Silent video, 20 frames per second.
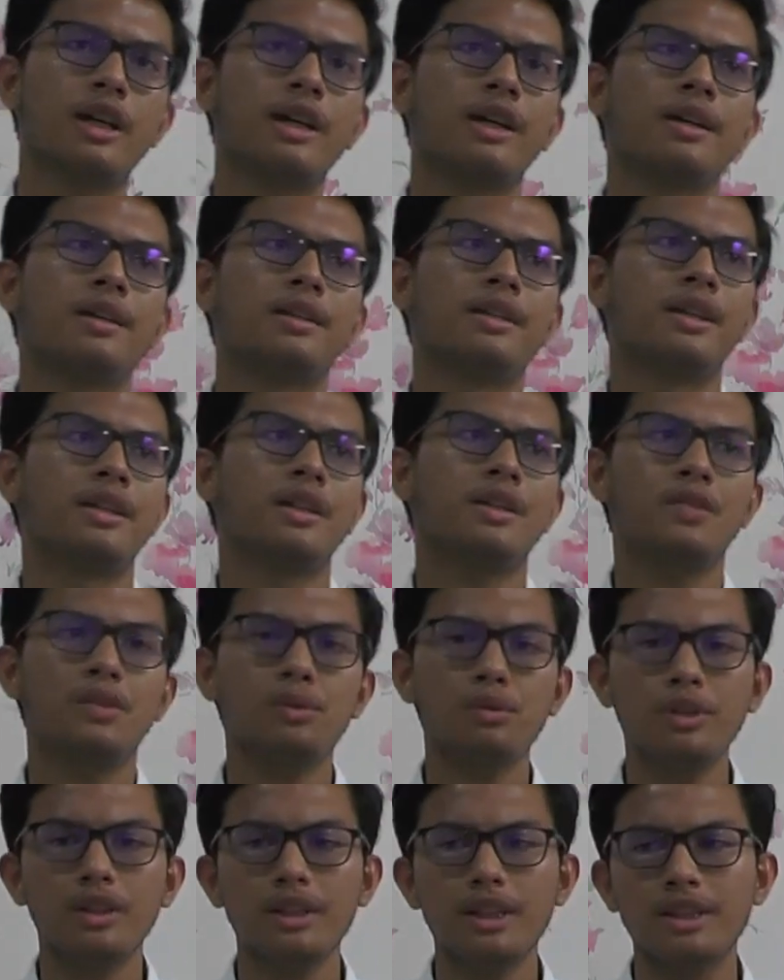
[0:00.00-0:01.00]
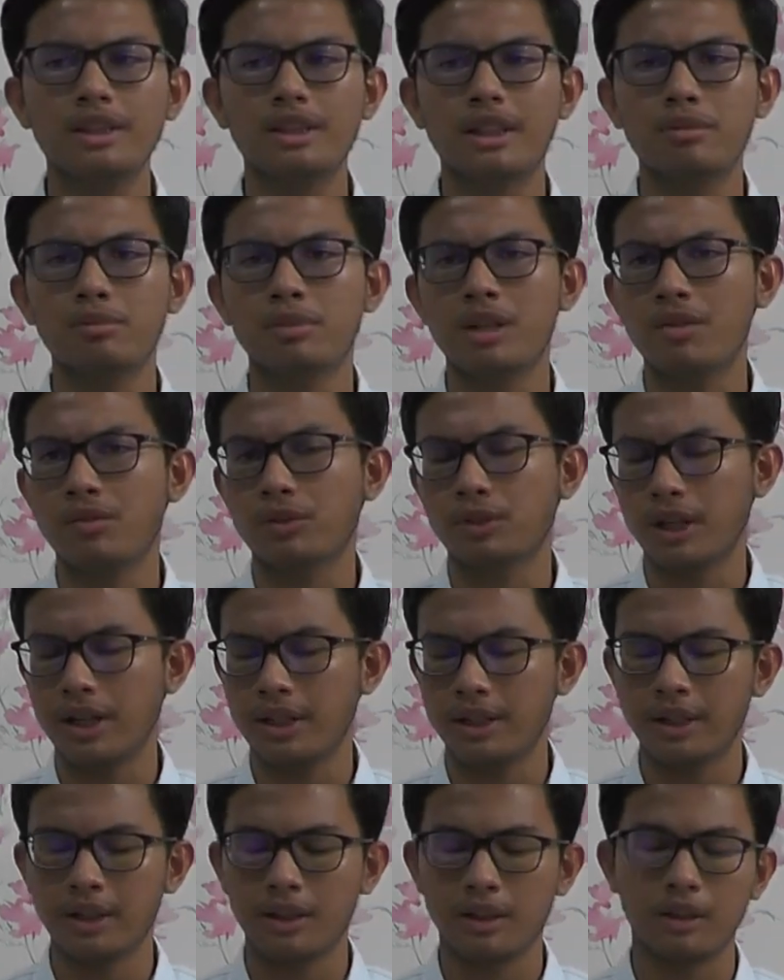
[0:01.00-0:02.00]
and they never really signed me up for
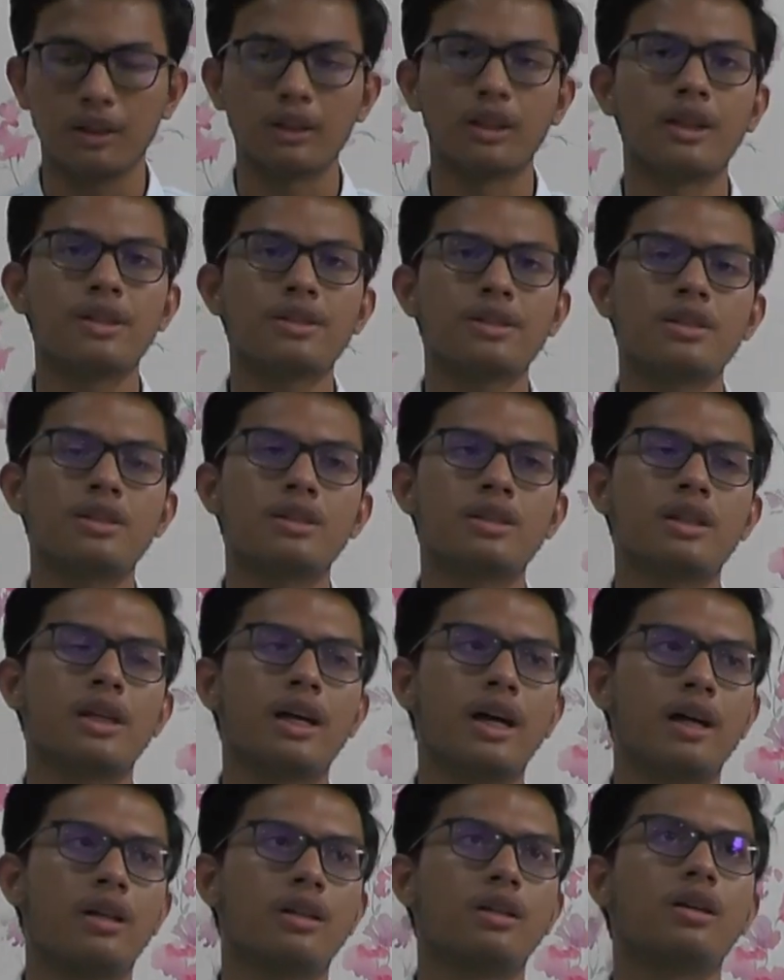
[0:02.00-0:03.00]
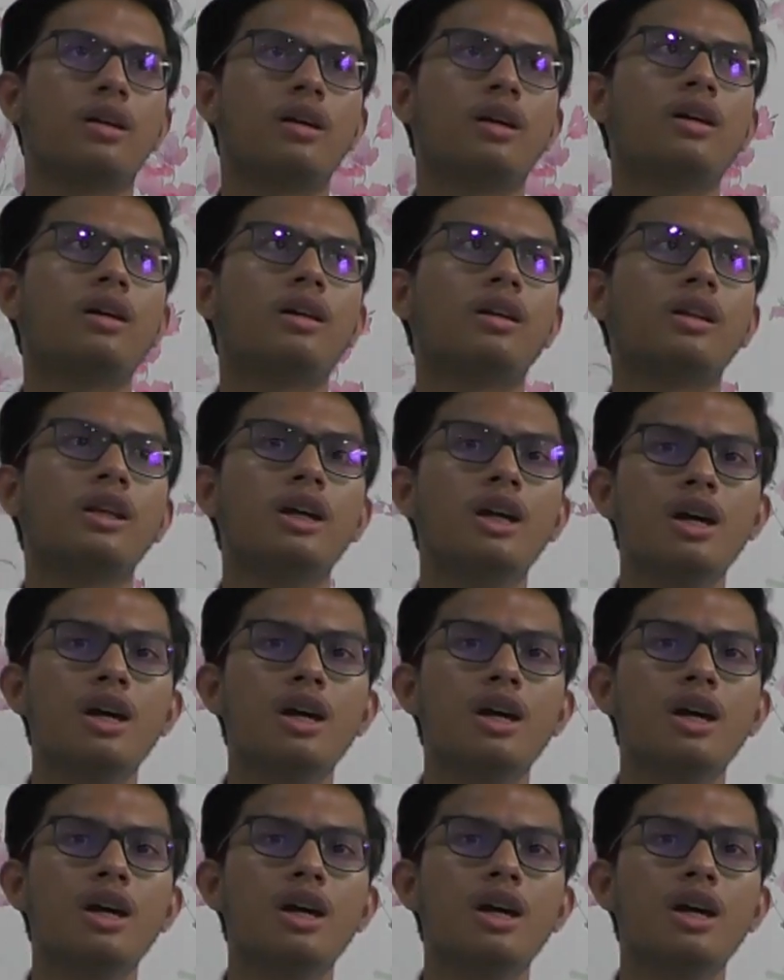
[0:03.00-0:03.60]
any lessons at all.